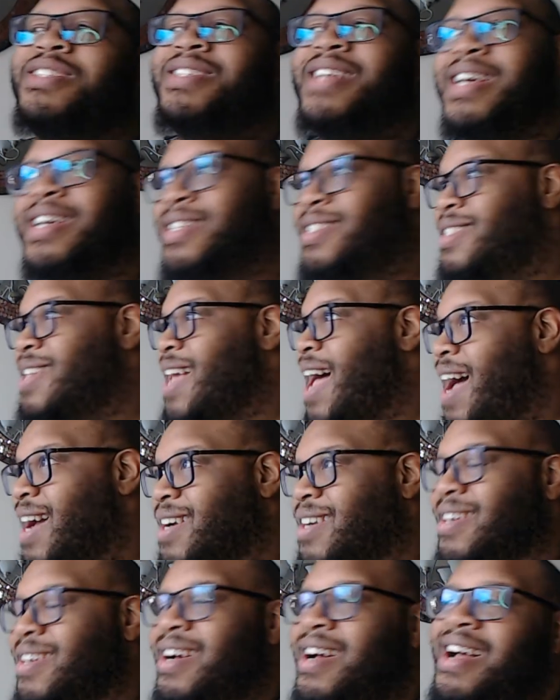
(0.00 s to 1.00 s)
Six
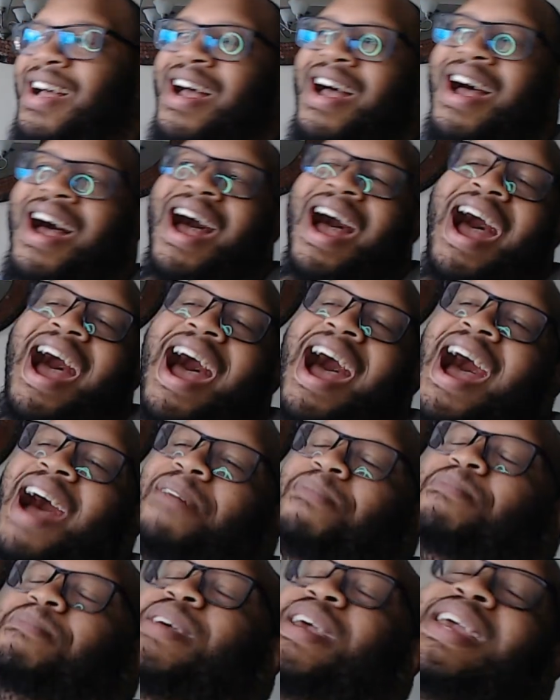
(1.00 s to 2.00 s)
Saga. I
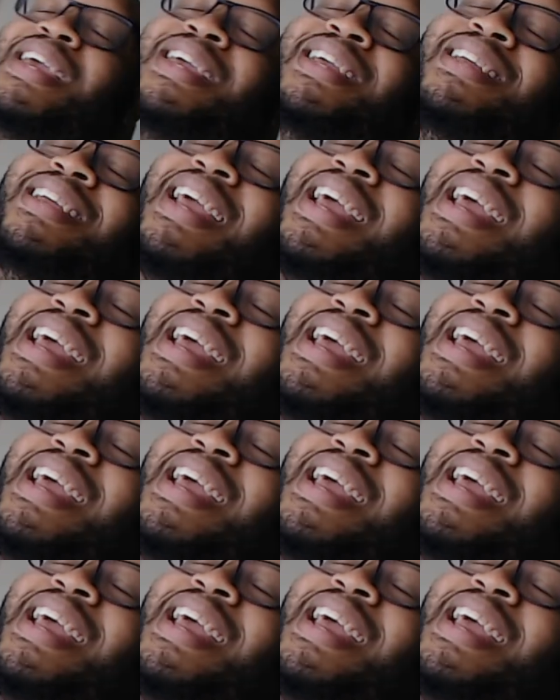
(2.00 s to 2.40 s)
mean,